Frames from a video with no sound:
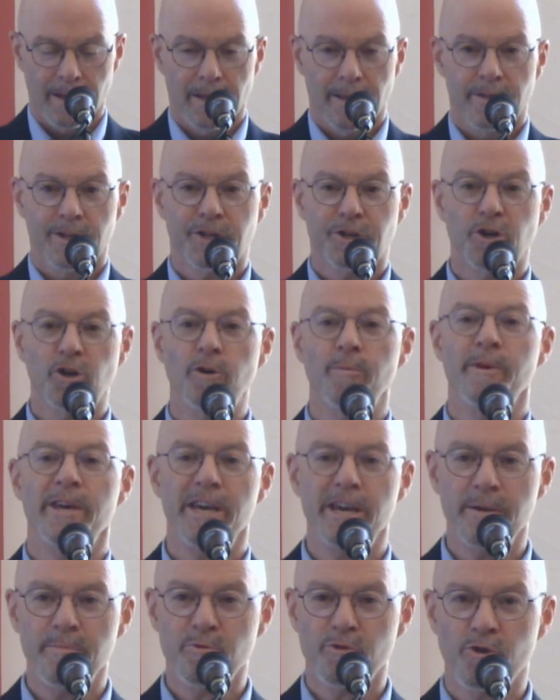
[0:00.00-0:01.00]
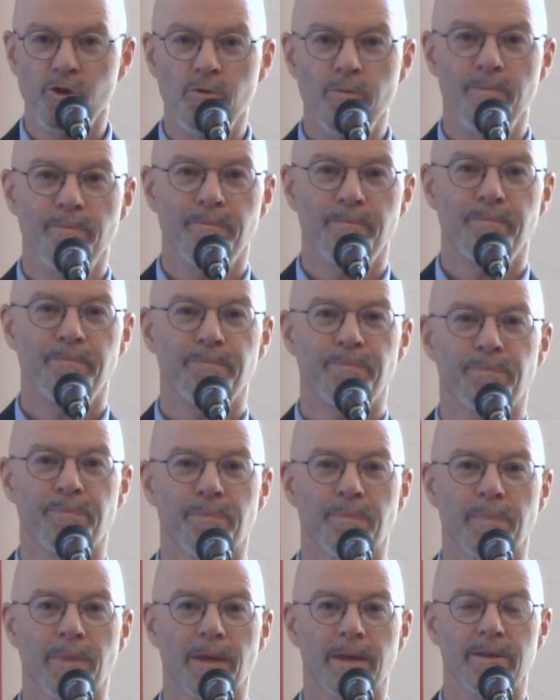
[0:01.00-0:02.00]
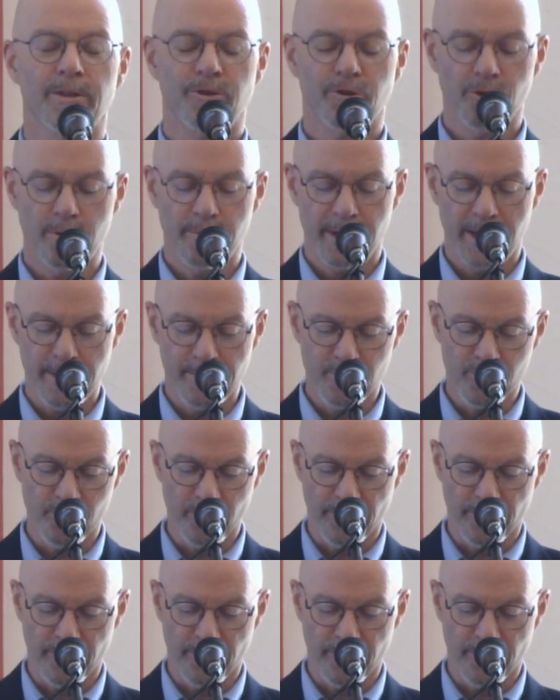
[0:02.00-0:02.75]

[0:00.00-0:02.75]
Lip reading: The term Hebrew